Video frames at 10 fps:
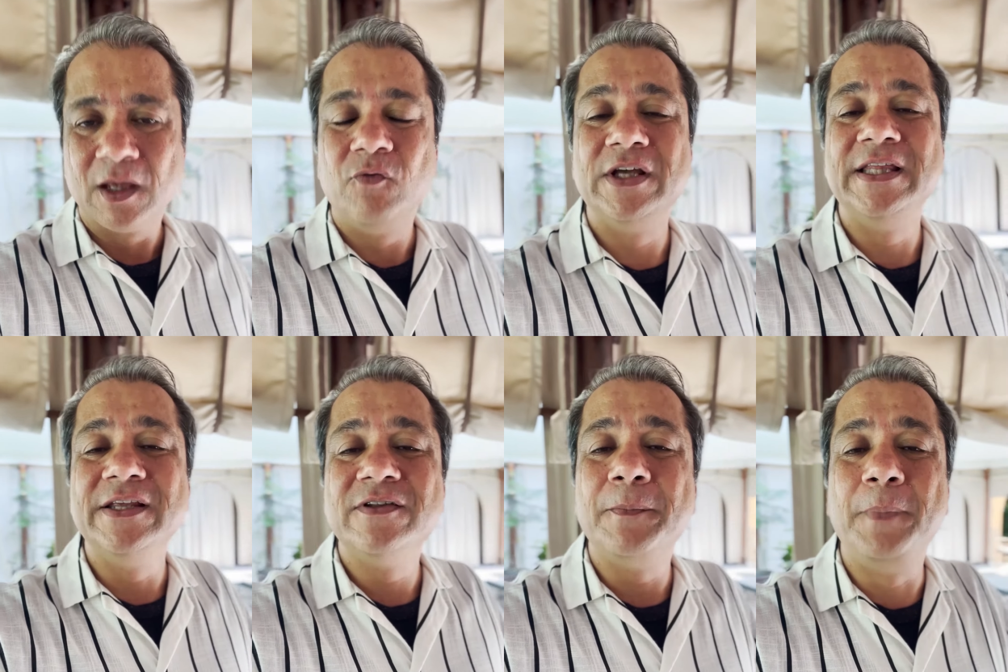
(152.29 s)
where there
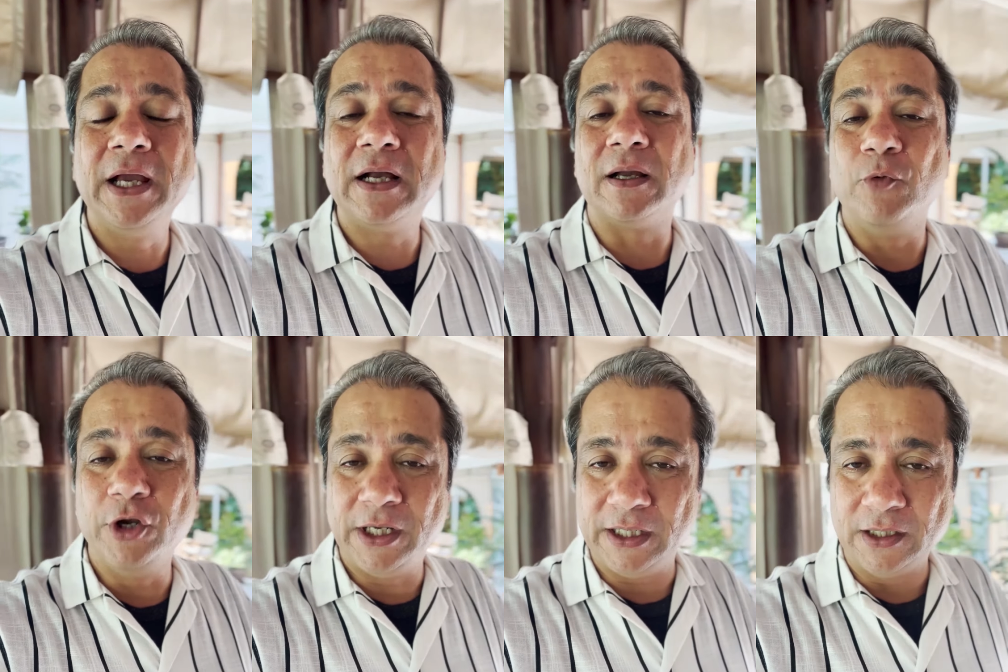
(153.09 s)
is a big
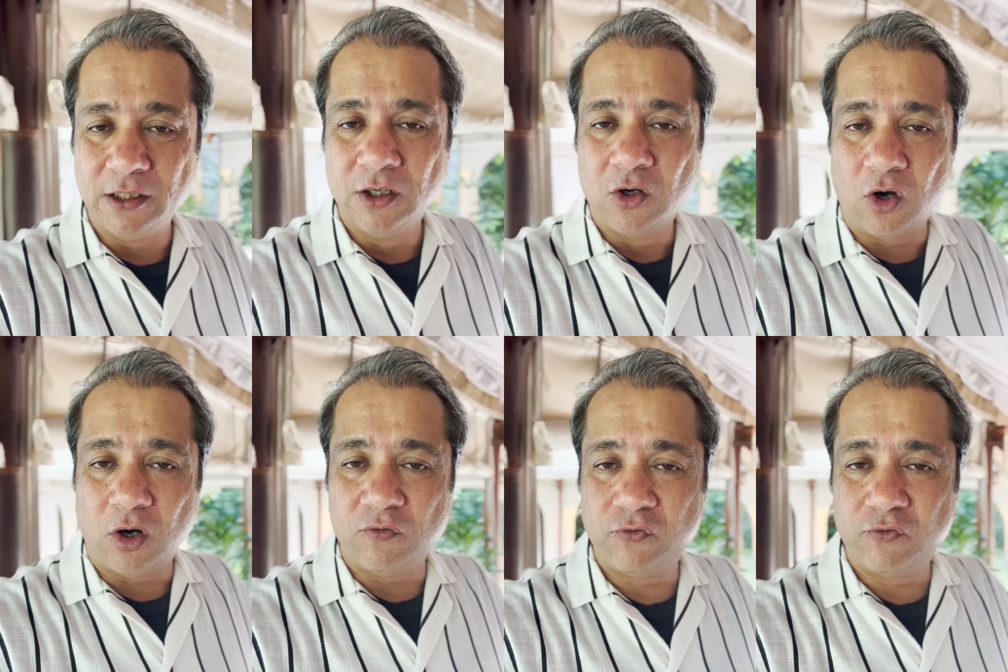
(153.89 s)
community of